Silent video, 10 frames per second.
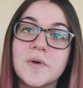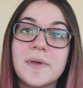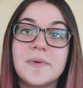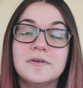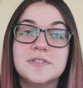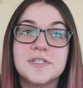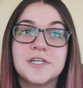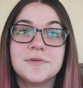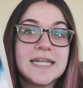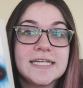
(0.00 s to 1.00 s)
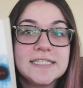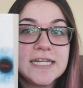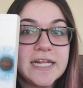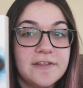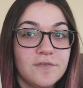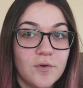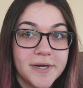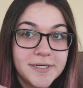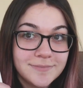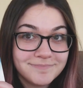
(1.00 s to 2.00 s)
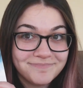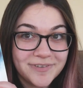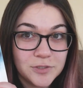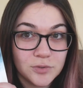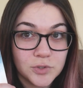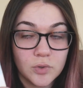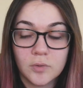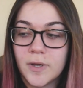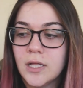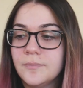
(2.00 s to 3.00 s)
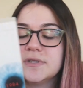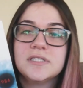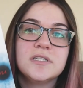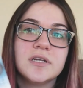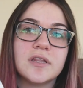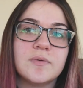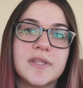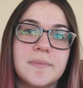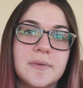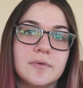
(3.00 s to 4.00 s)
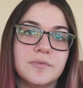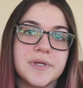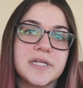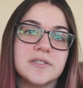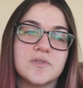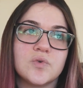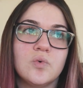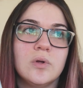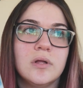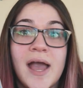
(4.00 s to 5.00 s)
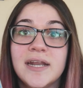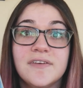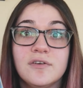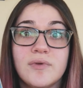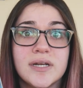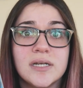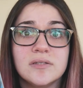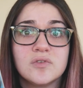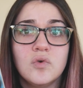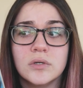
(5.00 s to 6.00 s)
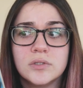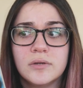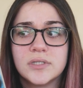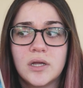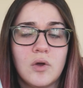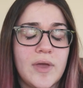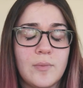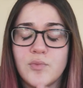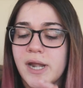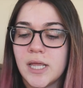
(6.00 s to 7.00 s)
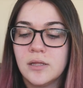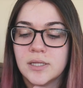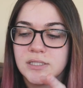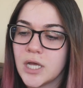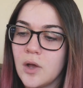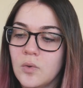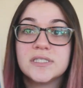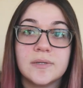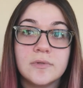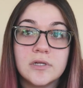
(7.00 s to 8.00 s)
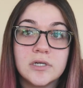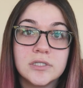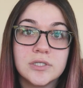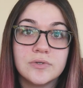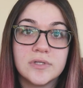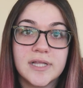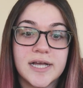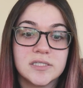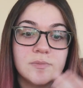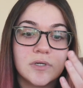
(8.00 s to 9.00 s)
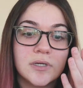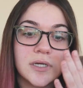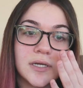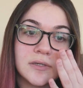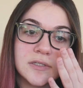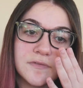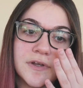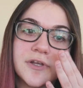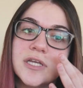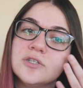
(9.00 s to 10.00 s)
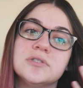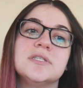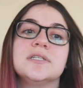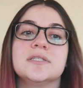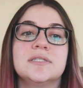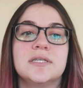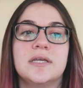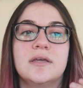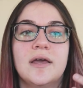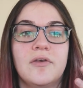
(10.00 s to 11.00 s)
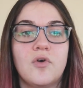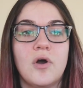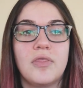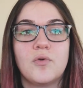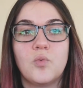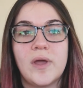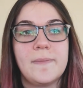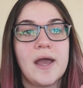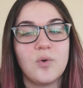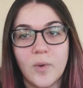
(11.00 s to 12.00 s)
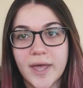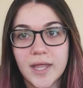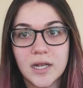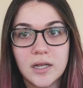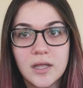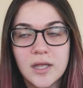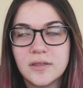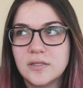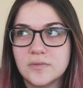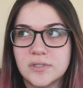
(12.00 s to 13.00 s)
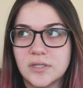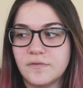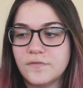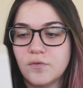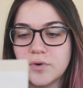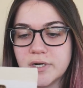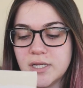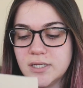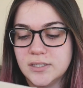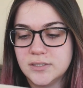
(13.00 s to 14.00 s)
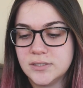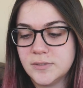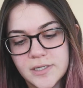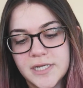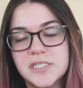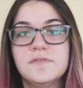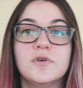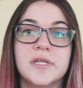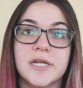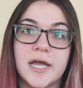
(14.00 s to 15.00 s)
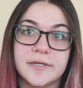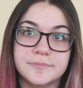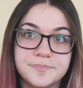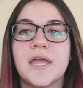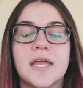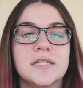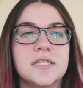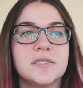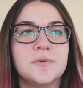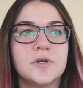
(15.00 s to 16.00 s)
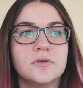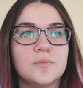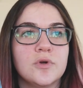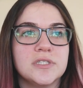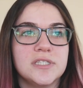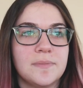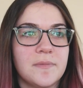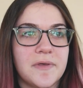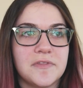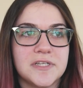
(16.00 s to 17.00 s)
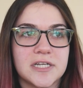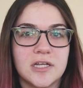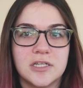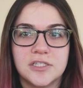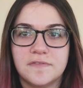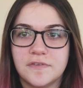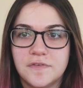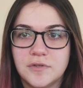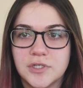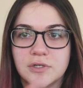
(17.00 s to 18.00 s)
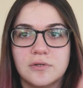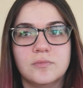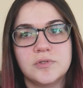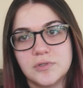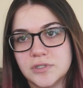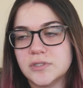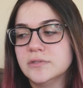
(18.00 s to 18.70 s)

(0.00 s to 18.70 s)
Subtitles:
on my poster, 1984. By George Orwell. This is another one that people read in school. I never read it in school, so I was like, okay, I'm ready, let's go. Similar to the last book, it's very interesting to see how the author way back when, I think this was in the 40s, 1949. And this book goes more into depth about the technology of the future, which is